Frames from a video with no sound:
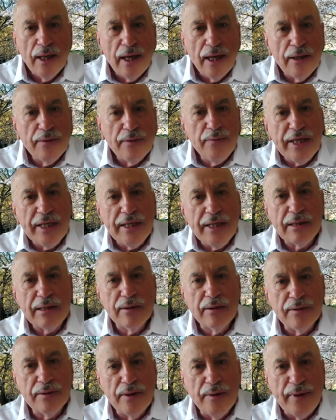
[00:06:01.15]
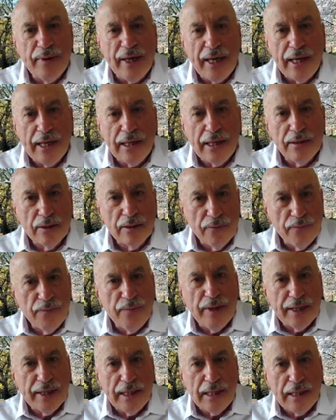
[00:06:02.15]
and we need to remain
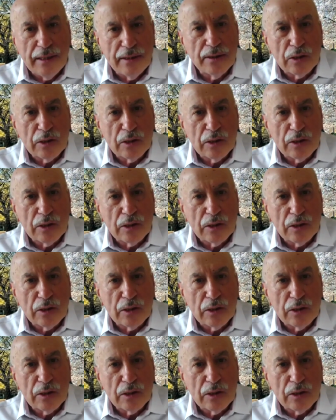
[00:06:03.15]
very